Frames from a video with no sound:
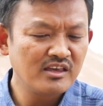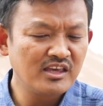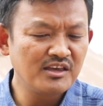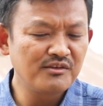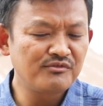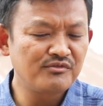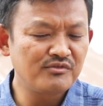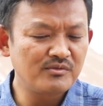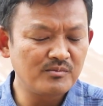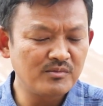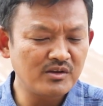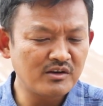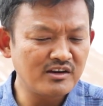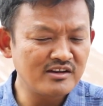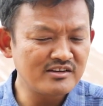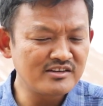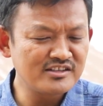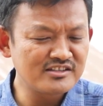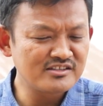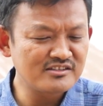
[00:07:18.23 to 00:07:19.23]
if the
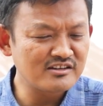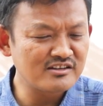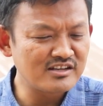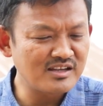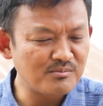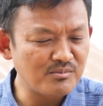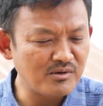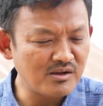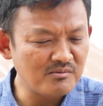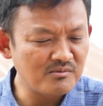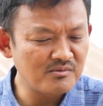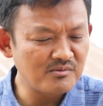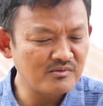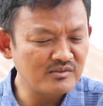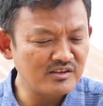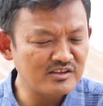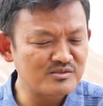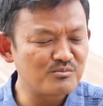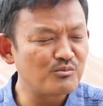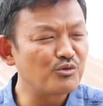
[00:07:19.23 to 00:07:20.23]
country is not developed,
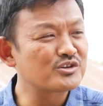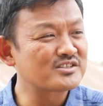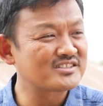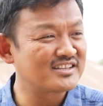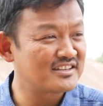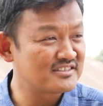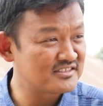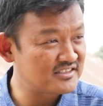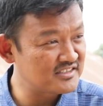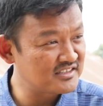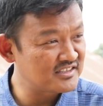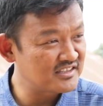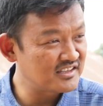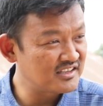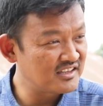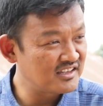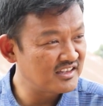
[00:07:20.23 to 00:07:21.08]
there is more chance.